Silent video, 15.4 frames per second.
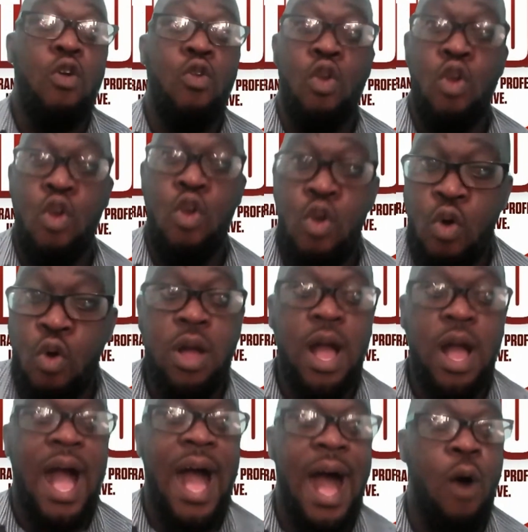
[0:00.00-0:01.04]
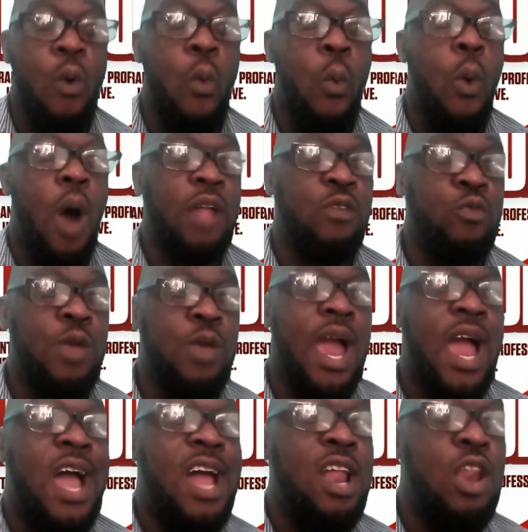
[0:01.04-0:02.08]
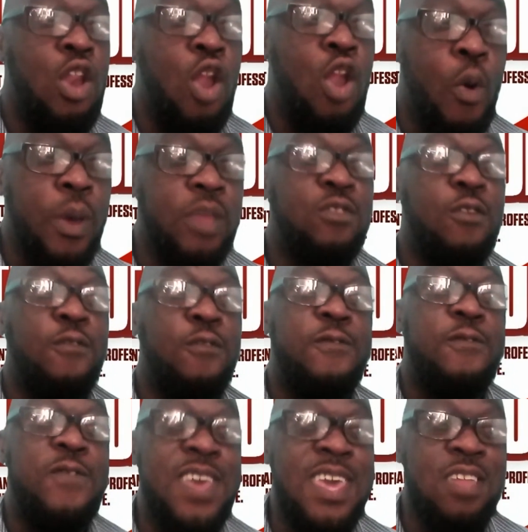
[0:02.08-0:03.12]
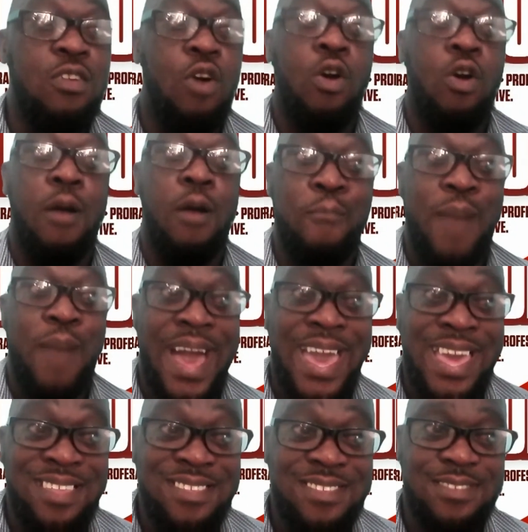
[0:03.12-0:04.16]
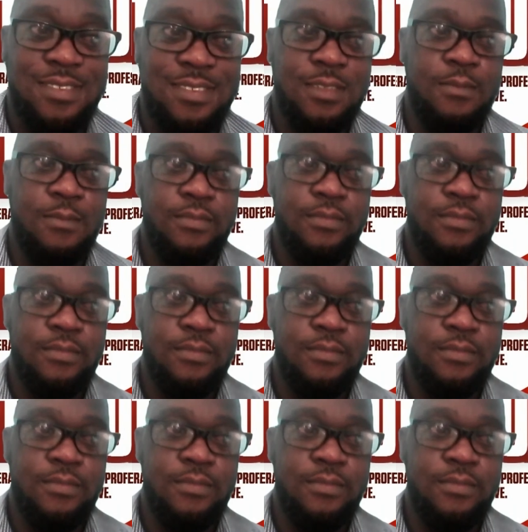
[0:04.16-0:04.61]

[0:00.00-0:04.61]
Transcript: look at what we are allowing to feed our minds.